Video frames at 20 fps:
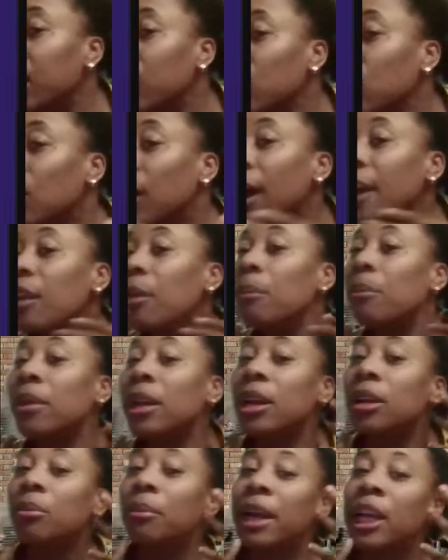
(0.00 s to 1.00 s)
you got to
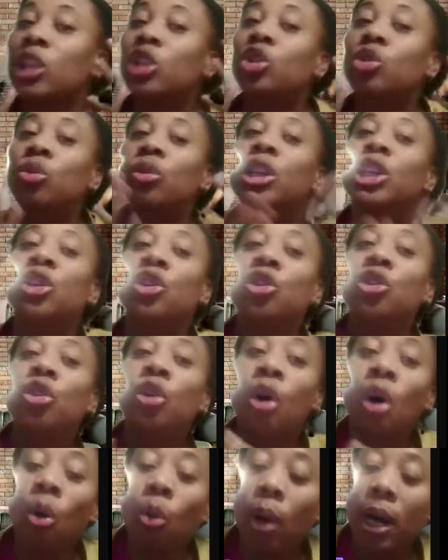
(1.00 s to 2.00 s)
make sure you
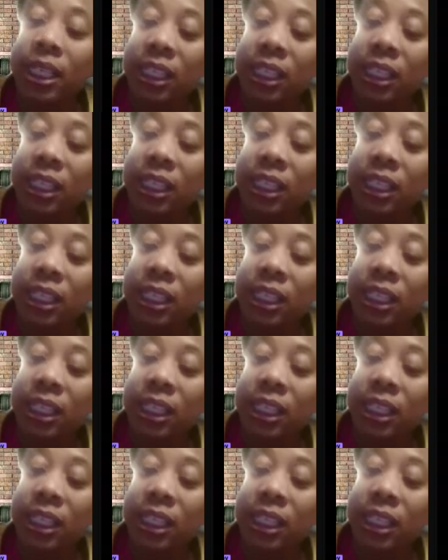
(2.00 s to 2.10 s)
know what